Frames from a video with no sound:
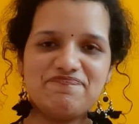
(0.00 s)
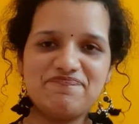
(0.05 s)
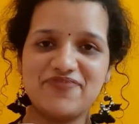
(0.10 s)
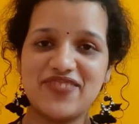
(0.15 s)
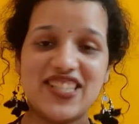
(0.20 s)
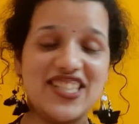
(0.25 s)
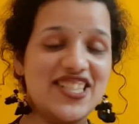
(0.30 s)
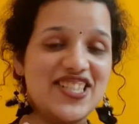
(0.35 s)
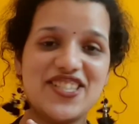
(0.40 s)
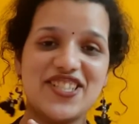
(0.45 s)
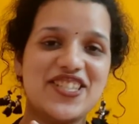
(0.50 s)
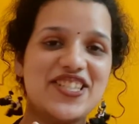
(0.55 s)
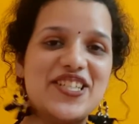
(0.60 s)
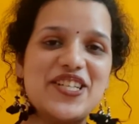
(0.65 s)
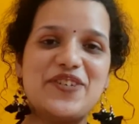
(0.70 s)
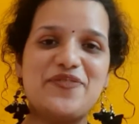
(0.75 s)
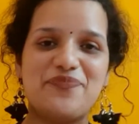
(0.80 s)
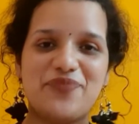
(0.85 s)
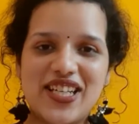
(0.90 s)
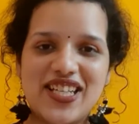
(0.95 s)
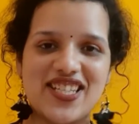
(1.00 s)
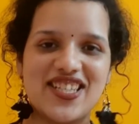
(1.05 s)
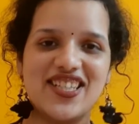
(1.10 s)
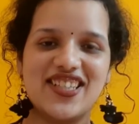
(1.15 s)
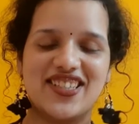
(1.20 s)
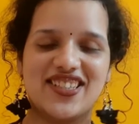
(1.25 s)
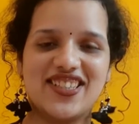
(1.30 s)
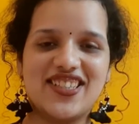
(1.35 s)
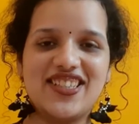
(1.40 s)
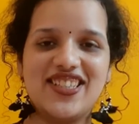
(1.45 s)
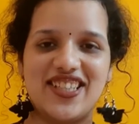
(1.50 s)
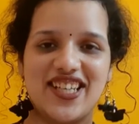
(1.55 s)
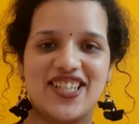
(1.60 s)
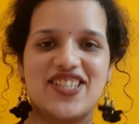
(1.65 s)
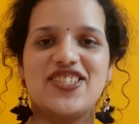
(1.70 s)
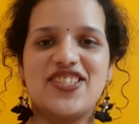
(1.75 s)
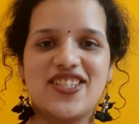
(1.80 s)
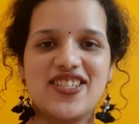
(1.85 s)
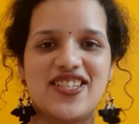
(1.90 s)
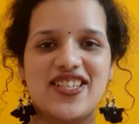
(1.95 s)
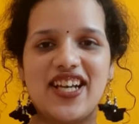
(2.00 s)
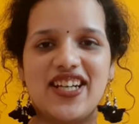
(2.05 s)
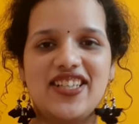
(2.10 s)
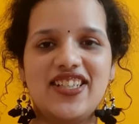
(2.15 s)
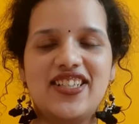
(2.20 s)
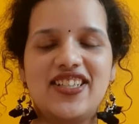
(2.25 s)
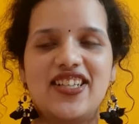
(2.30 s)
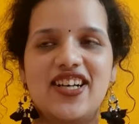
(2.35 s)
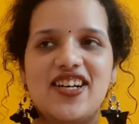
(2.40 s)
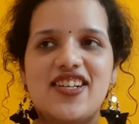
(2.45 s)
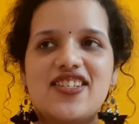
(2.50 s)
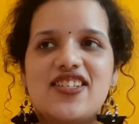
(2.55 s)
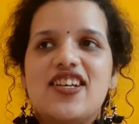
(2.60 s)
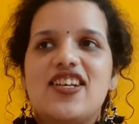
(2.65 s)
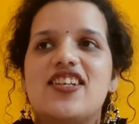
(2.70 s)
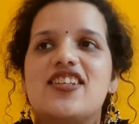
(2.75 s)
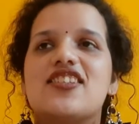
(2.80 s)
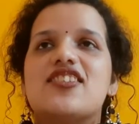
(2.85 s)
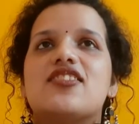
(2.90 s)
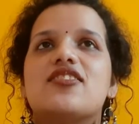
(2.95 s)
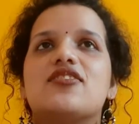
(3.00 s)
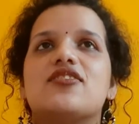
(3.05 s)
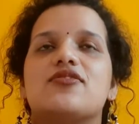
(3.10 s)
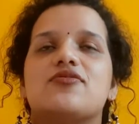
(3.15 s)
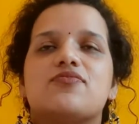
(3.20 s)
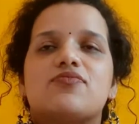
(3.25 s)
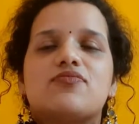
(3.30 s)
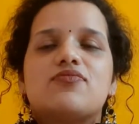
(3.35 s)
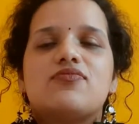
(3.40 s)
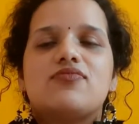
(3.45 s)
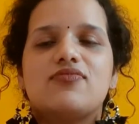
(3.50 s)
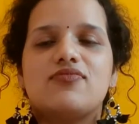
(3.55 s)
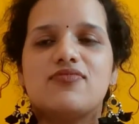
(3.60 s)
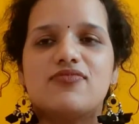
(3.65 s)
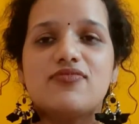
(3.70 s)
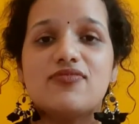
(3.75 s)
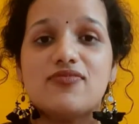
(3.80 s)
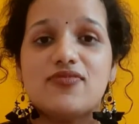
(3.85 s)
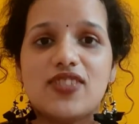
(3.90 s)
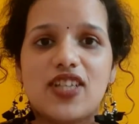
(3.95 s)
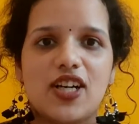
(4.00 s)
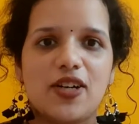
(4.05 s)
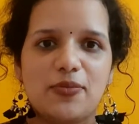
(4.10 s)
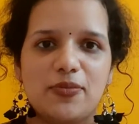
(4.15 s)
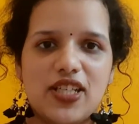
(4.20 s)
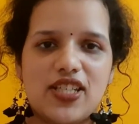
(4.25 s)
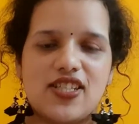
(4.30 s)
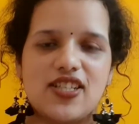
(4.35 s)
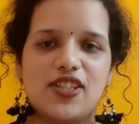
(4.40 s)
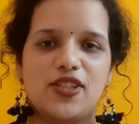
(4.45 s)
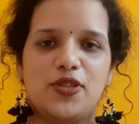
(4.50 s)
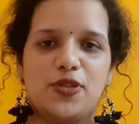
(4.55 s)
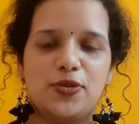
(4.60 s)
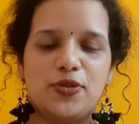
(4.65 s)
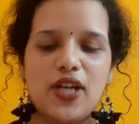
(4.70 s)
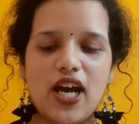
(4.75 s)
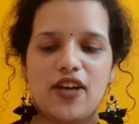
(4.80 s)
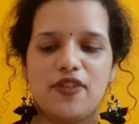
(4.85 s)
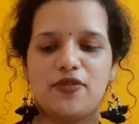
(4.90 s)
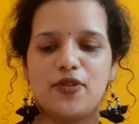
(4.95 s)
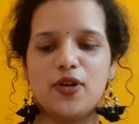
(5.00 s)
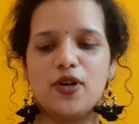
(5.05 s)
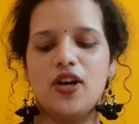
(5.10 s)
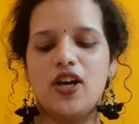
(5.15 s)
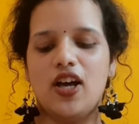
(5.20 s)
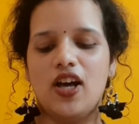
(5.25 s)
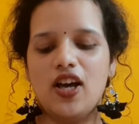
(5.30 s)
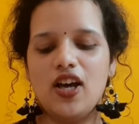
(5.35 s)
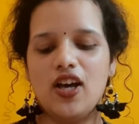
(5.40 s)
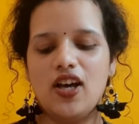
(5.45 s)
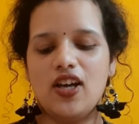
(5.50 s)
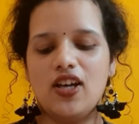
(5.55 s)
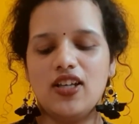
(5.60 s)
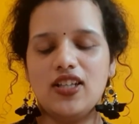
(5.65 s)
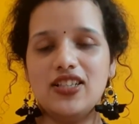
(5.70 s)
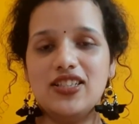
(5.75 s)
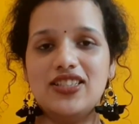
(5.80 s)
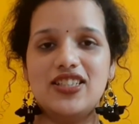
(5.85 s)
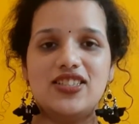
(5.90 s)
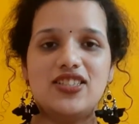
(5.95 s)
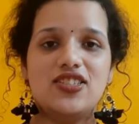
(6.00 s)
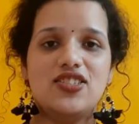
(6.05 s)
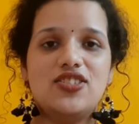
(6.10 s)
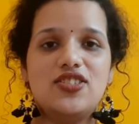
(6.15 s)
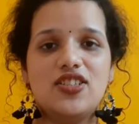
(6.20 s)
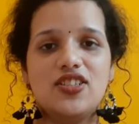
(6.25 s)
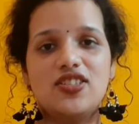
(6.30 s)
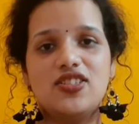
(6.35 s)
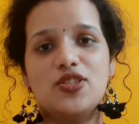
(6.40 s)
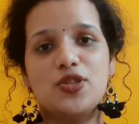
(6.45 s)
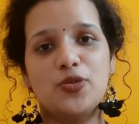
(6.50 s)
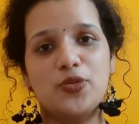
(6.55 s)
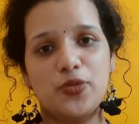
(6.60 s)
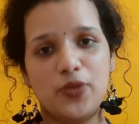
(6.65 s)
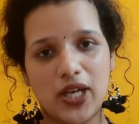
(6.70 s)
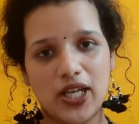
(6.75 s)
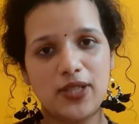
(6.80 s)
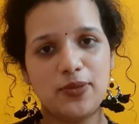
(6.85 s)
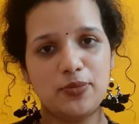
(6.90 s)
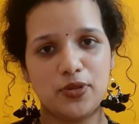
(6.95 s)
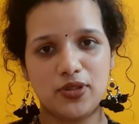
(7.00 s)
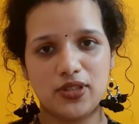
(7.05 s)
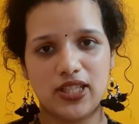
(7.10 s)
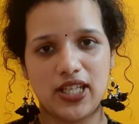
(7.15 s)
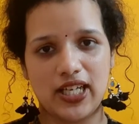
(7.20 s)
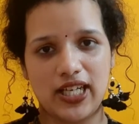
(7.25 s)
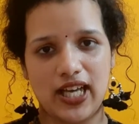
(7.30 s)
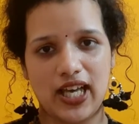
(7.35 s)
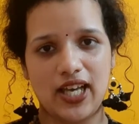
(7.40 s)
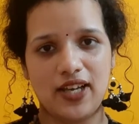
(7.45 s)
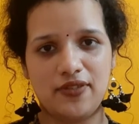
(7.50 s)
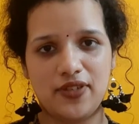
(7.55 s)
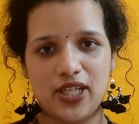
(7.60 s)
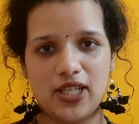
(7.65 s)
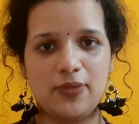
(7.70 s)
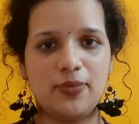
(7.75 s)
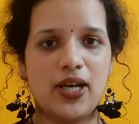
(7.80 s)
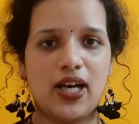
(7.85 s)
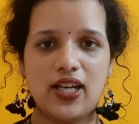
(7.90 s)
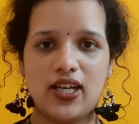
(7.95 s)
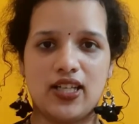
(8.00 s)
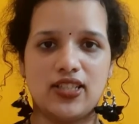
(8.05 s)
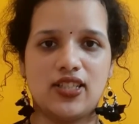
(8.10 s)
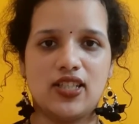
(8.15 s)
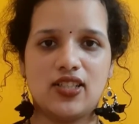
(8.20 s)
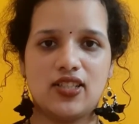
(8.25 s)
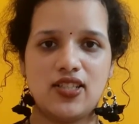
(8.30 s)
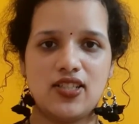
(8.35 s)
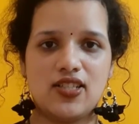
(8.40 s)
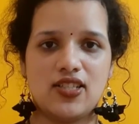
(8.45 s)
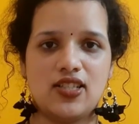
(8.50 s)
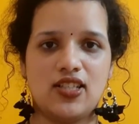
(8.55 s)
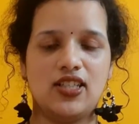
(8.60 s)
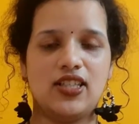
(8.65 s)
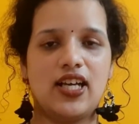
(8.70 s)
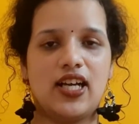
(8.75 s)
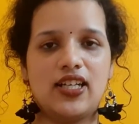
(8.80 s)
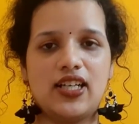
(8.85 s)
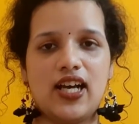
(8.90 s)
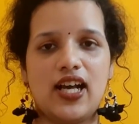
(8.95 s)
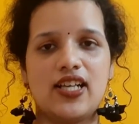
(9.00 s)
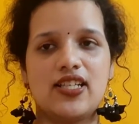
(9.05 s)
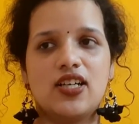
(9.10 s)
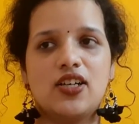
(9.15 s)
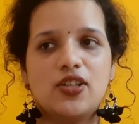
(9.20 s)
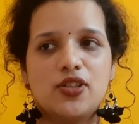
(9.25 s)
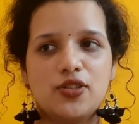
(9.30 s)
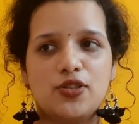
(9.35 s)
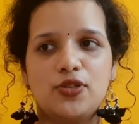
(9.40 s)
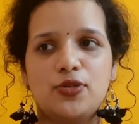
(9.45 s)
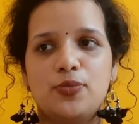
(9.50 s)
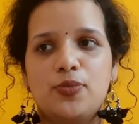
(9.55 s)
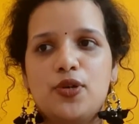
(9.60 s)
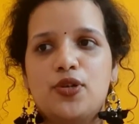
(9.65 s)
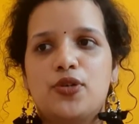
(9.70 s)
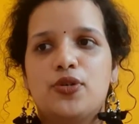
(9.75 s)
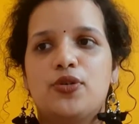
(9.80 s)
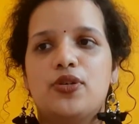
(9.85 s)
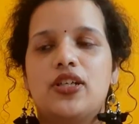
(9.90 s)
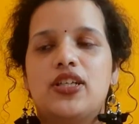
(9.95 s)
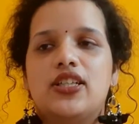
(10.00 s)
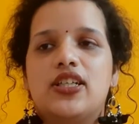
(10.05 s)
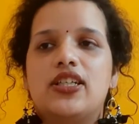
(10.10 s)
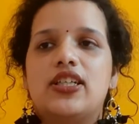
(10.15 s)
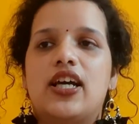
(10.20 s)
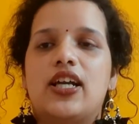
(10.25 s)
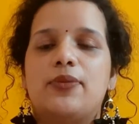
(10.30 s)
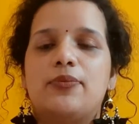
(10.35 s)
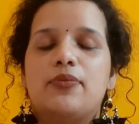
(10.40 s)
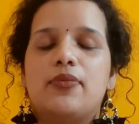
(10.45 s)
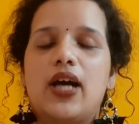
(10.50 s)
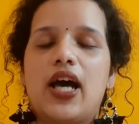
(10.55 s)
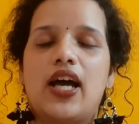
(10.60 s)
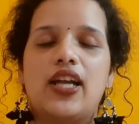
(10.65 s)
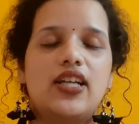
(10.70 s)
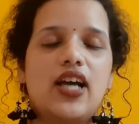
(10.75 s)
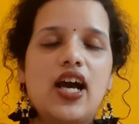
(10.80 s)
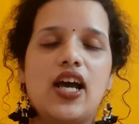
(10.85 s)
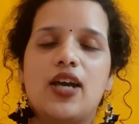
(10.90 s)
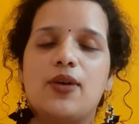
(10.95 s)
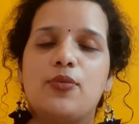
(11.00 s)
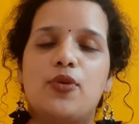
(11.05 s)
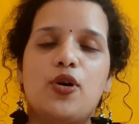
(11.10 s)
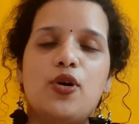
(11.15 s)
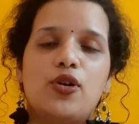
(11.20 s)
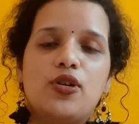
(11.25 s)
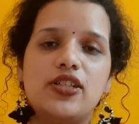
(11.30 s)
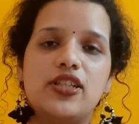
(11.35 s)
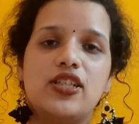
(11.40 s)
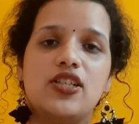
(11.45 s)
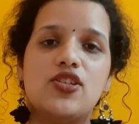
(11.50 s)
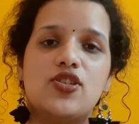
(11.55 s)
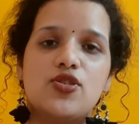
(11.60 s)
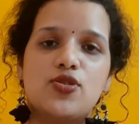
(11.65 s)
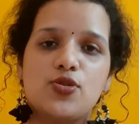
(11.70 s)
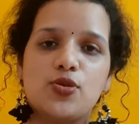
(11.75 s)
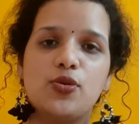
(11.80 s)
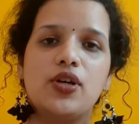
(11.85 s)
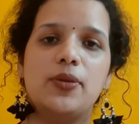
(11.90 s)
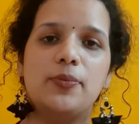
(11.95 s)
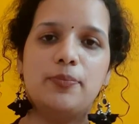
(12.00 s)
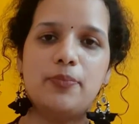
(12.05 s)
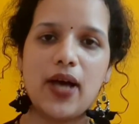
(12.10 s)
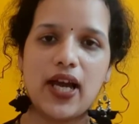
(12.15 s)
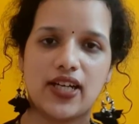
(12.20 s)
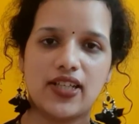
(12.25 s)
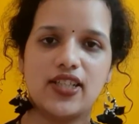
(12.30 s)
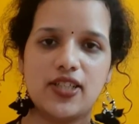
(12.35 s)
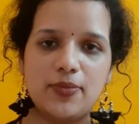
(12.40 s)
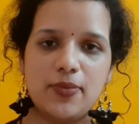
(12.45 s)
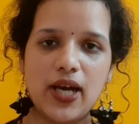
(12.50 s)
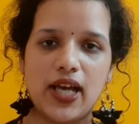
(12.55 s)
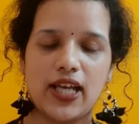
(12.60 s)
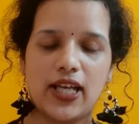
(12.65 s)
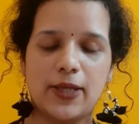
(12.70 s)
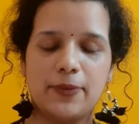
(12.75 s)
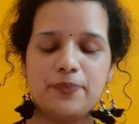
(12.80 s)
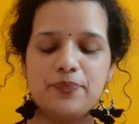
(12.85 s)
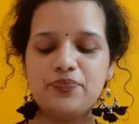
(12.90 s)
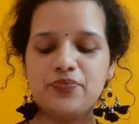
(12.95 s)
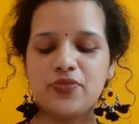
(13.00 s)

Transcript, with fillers: he's just amazing the detections that he does is amazing to die for this is just one book that I have read by Agatha Christie that has Hercule Poirot in it and, and I am already so impacted by him.